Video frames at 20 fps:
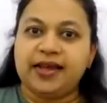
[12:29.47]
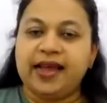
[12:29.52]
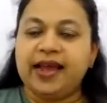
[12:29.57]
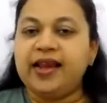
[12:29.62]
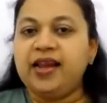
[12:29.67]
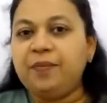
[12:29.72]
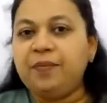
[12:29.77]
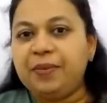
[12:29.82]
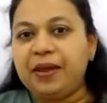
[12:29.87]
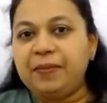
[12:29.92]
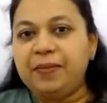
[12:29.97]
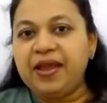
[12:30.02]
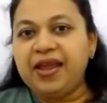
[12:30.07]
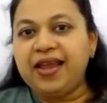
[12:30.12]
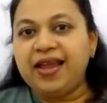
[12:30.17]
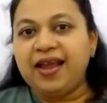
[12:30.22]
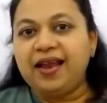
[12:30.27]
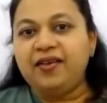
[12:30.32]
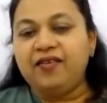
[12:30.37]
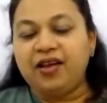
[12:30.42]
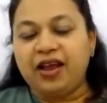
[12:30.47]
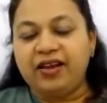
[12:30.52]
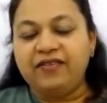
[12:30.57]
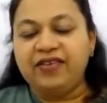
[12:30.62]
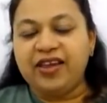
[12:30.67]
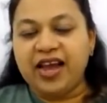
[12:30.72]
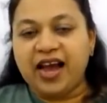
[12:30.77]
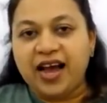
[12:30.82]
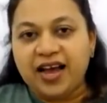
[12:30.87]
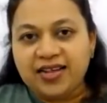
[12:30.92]
and the baby and
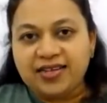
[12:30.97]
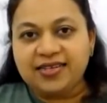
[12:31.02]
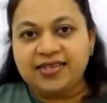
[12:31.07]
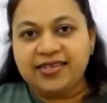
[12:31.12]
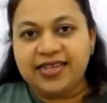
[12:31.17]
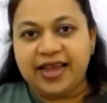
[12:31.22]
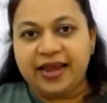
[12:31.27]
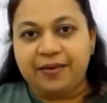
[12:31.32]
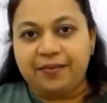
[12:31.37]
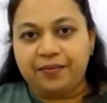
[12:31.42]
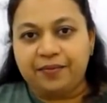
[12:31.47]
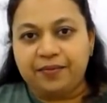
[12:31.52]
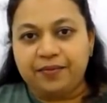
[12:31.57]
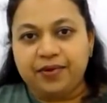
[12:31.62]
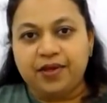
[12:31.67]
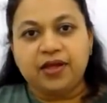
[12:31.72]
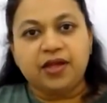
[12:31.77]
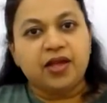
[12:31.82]
we ask them,